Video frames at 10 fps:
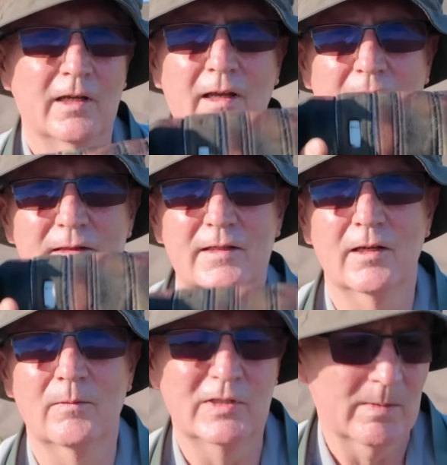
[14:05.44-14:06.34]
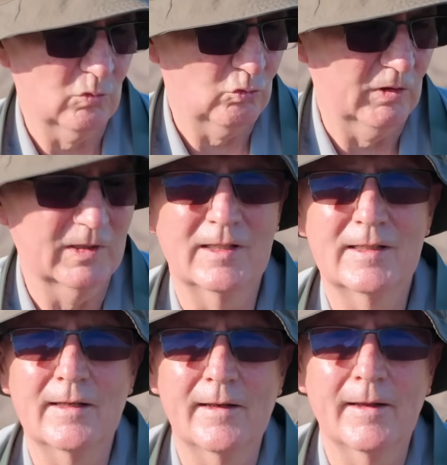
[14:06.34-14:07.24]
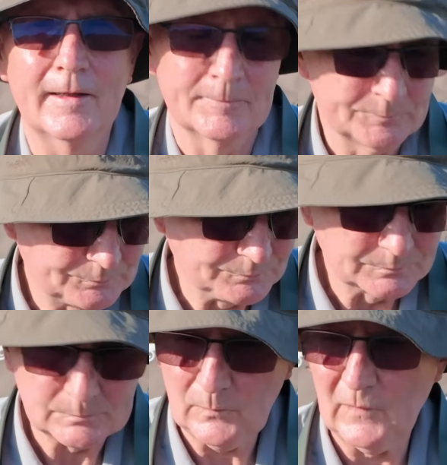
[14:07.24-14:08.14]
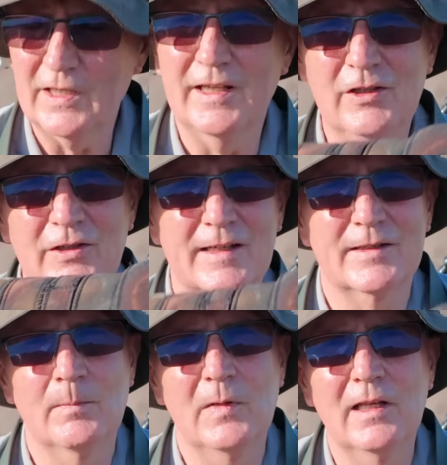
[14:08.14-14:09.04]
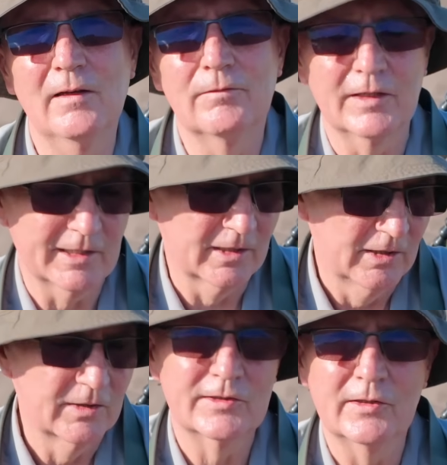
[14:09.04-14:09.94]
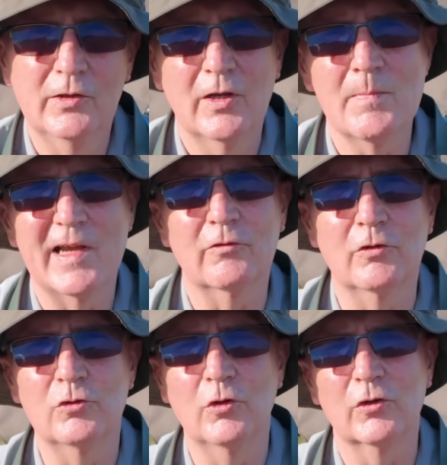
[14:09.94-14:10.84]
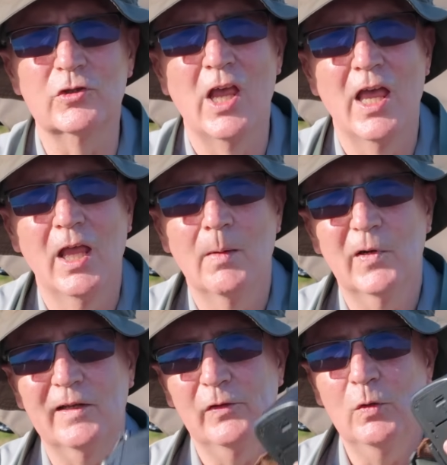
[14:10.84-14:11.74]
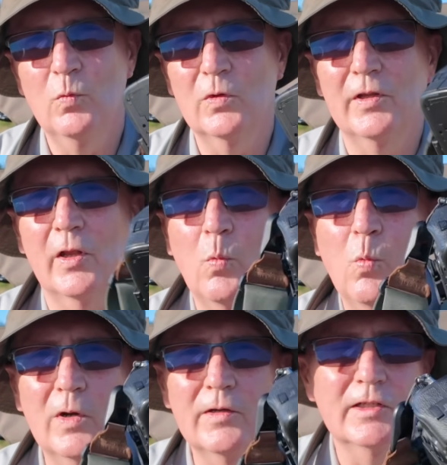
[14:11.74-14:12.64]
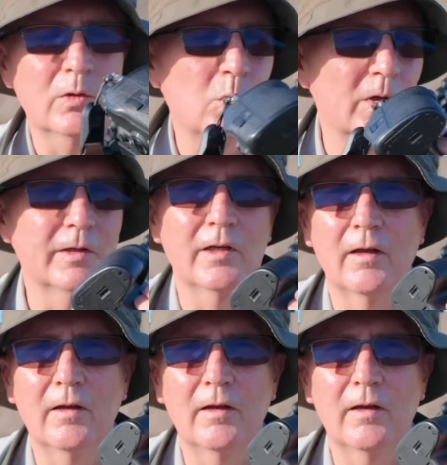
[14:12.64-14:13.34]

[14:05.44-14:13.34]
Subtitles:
as demonstrated today, and you get some lovely pseudo macro shots. But if you want the 1-to-1